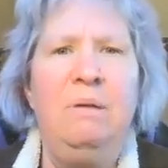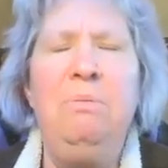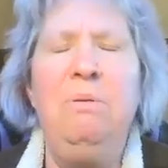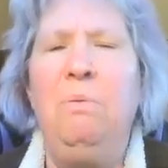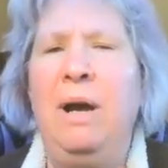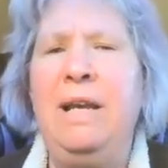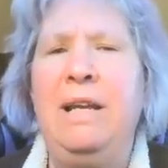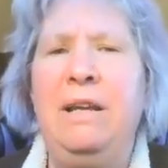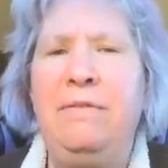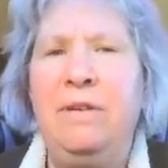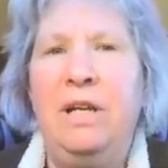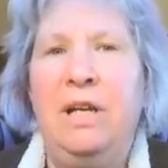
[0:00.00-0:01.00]
But what
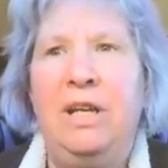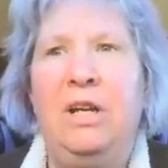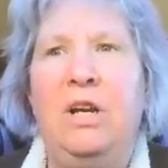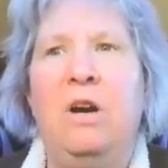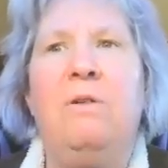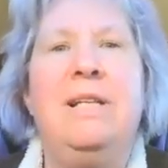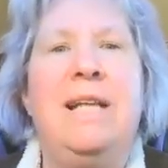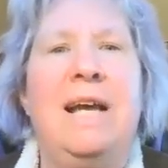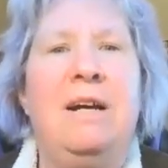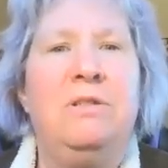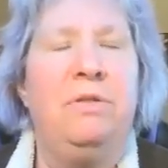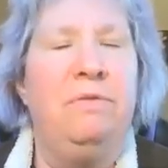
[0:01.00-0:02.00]
if you're going
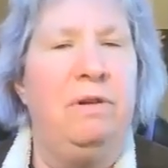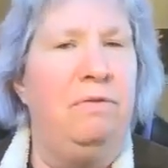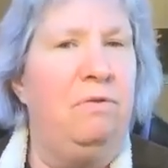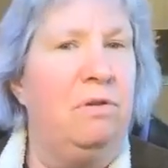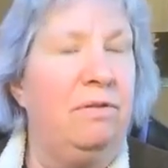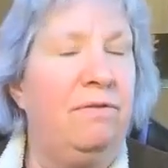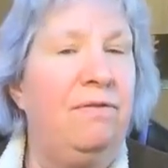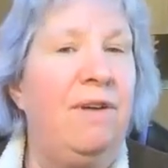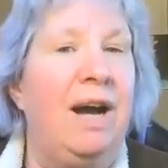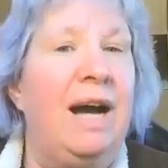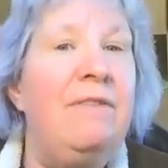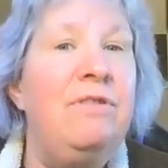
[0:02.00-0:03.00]
now to 3, 4,
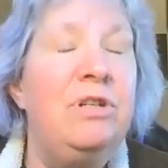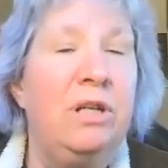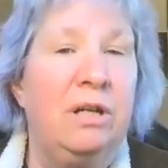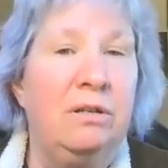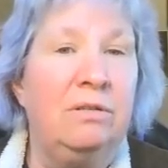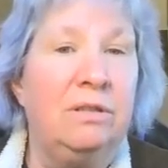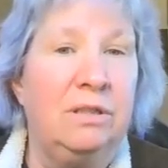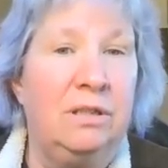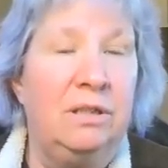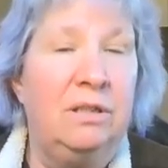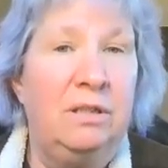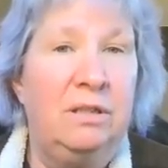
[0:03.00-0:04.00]
5 shows?